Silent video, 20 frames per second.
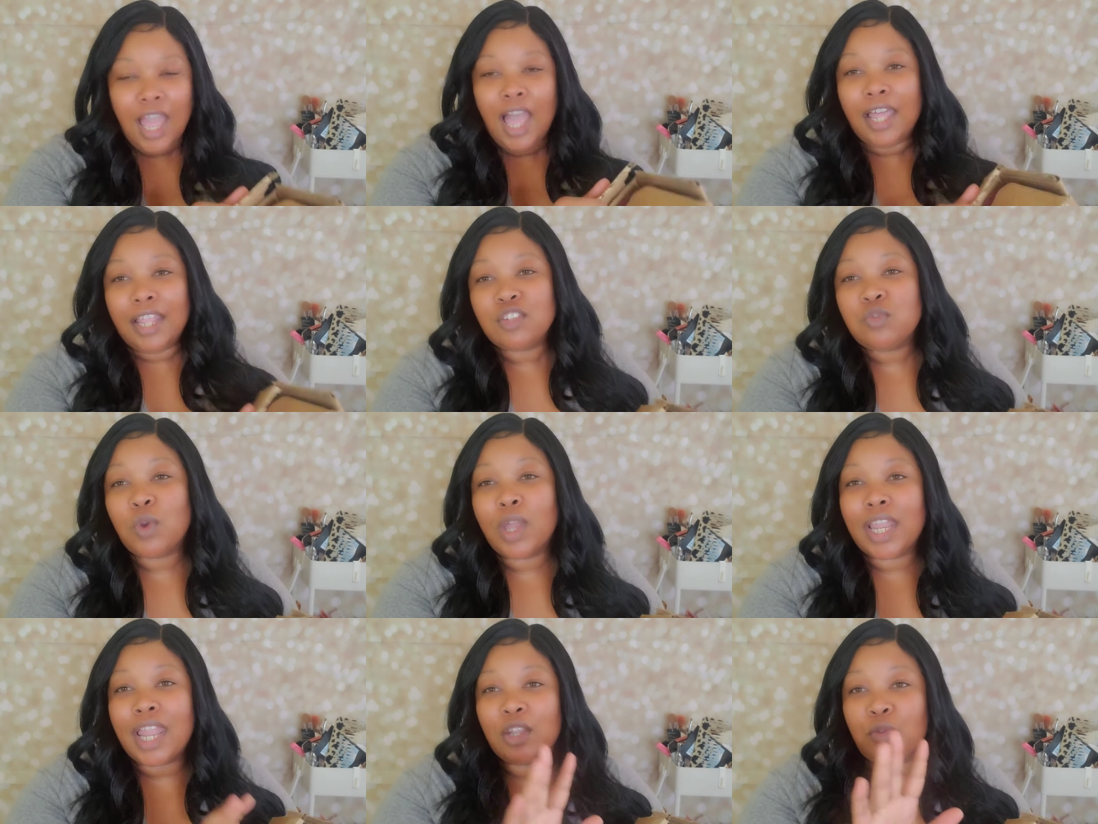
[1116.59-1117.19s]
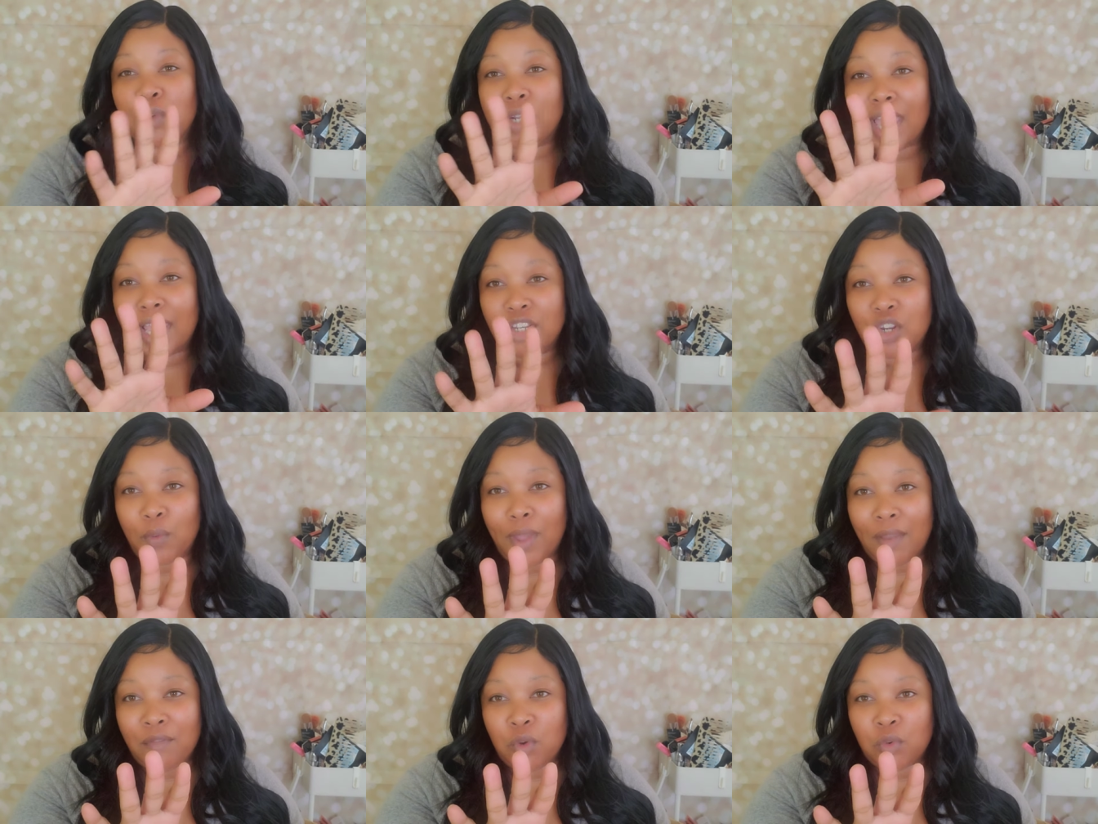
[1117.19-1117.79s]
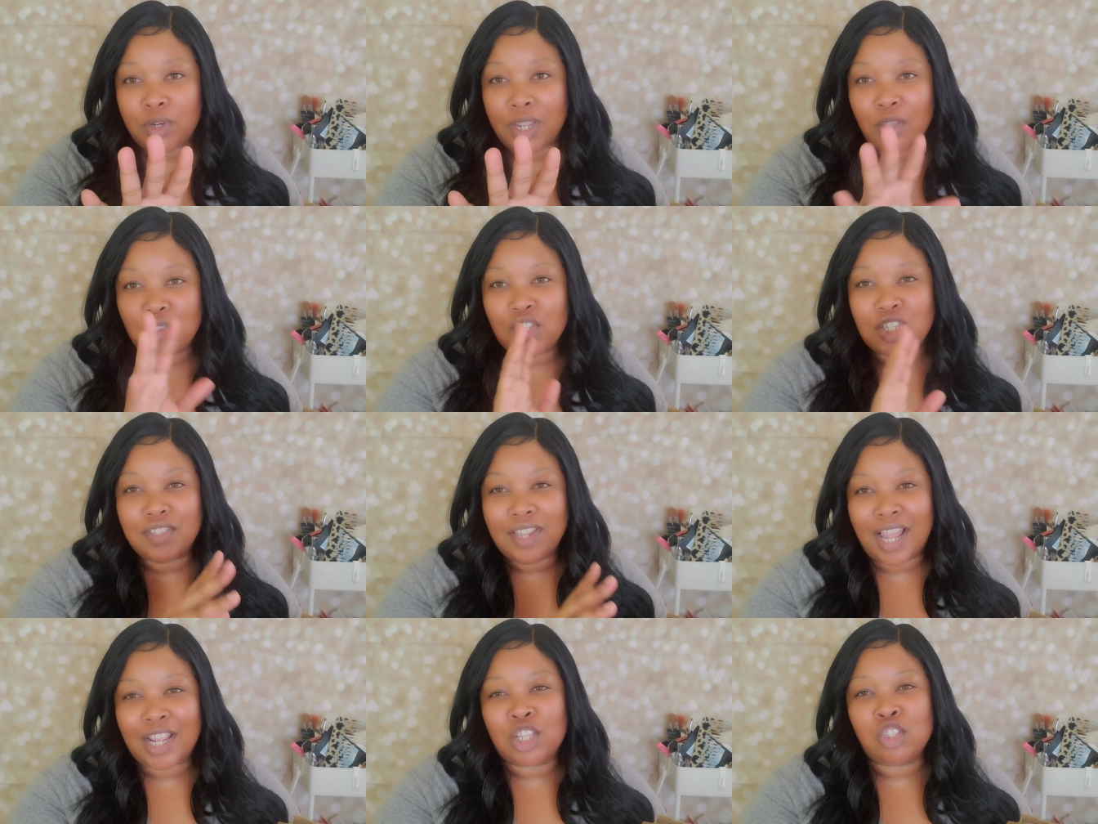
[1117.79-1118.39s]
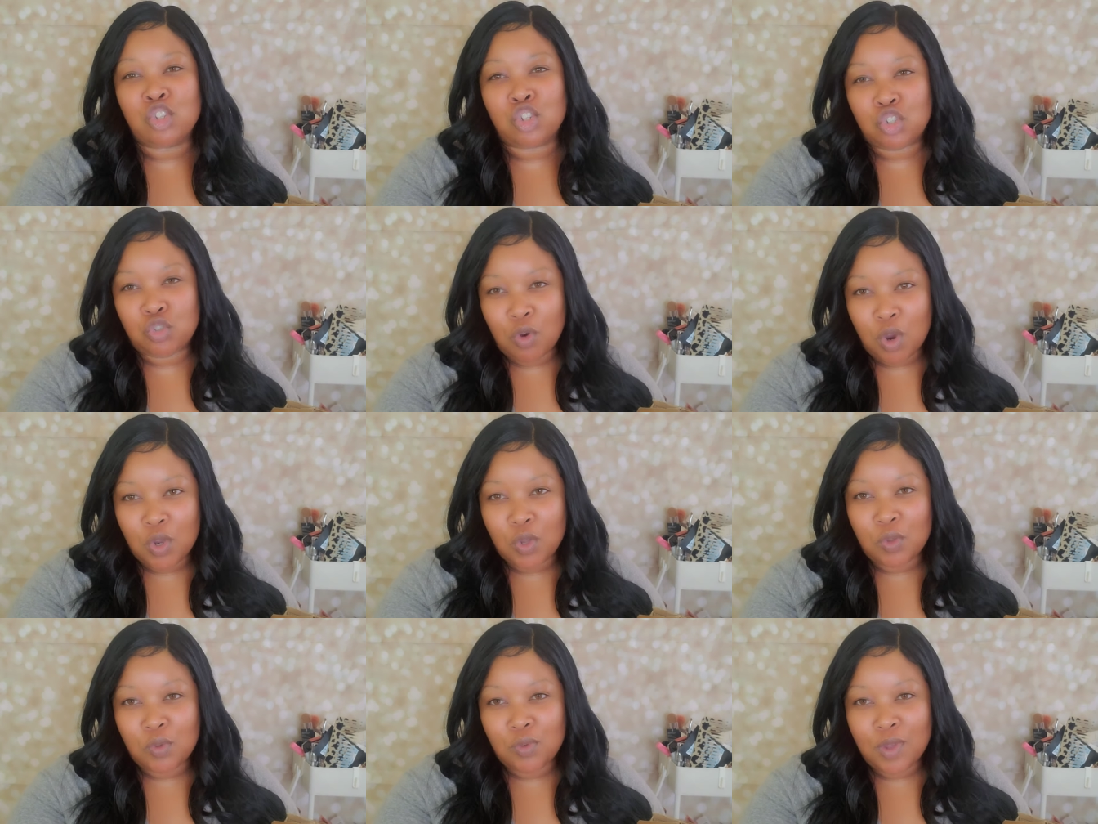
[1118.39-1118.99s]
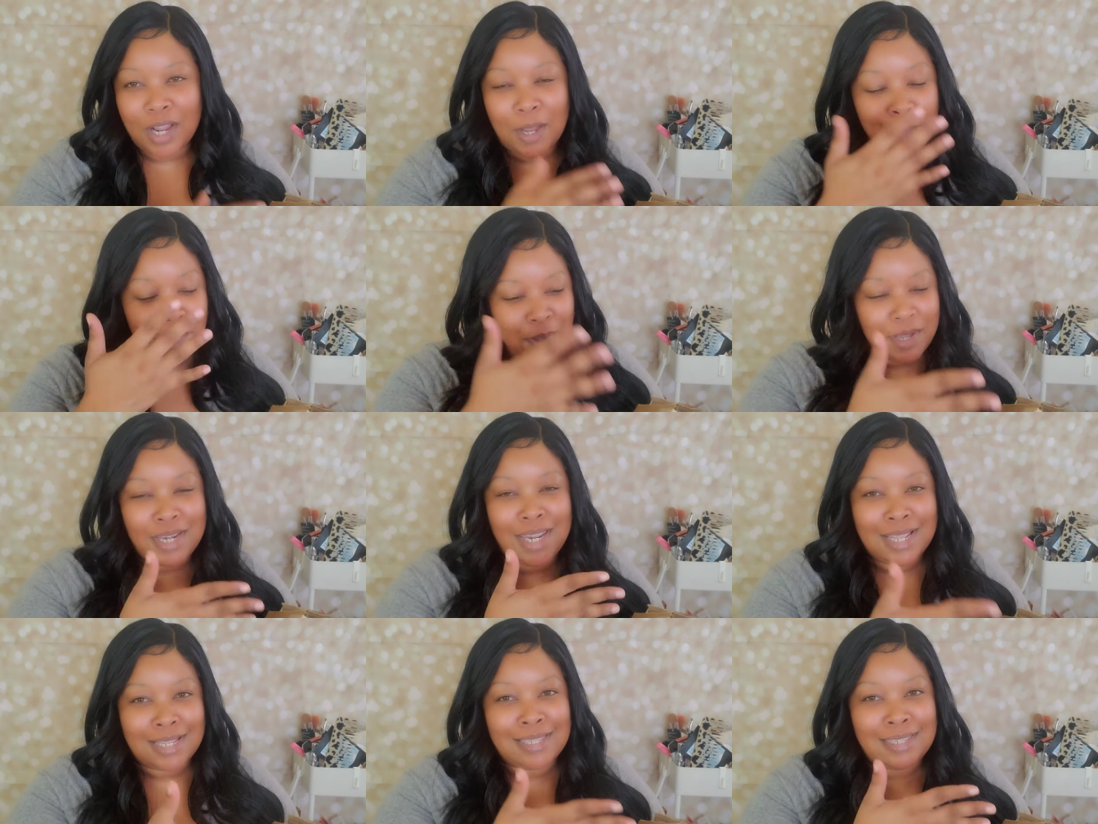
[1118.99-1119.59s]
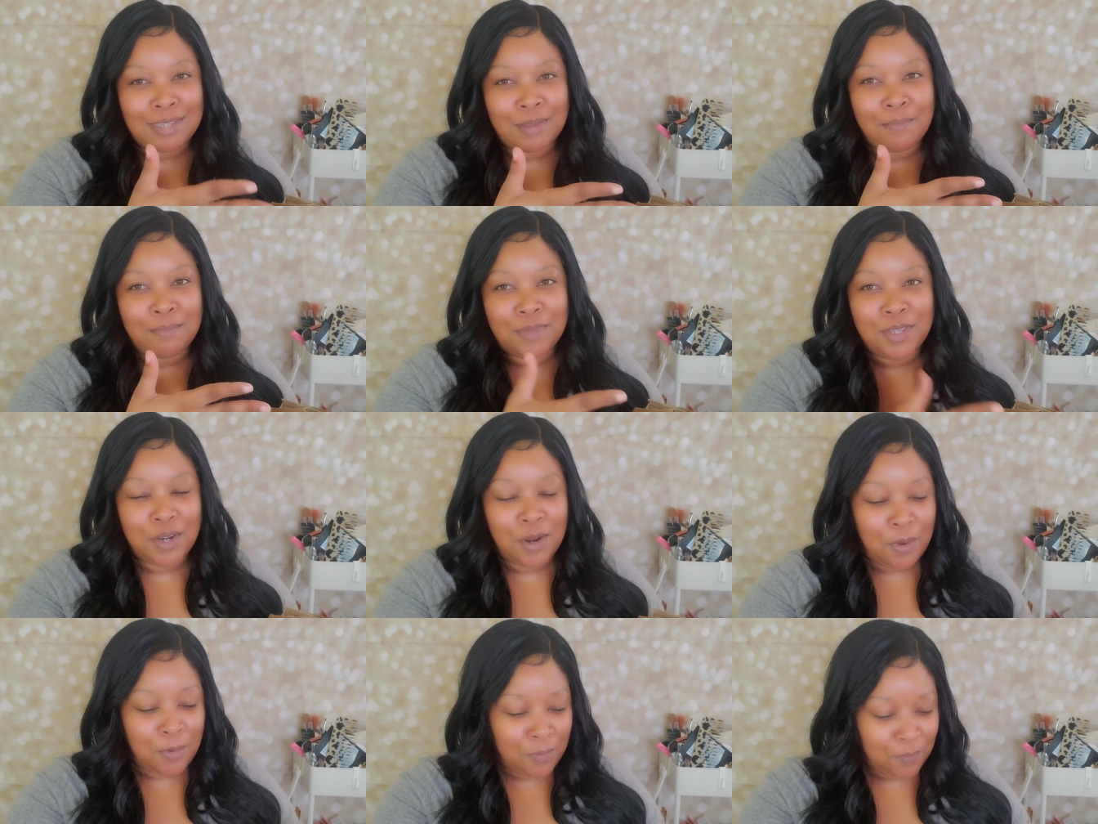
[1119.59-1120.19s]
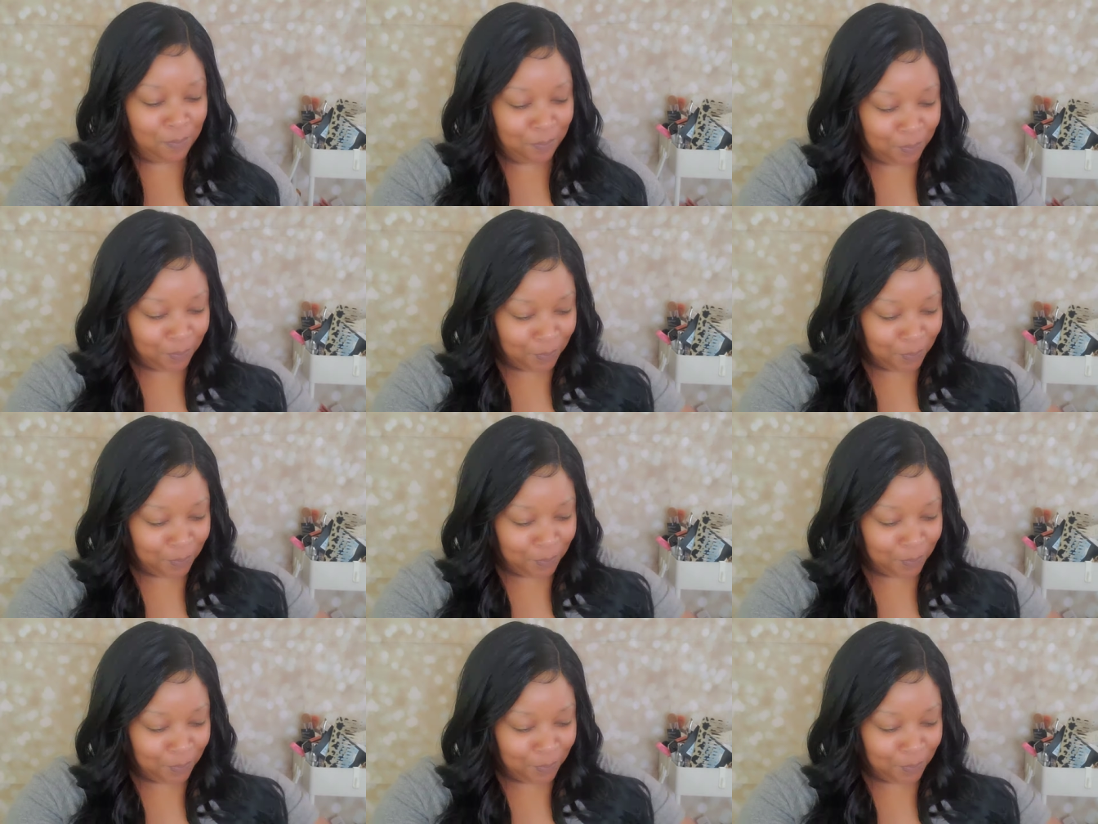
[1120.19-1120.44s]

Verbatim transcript: That's why I like when I don't have on nails because I can struggle. I can put in some, you know,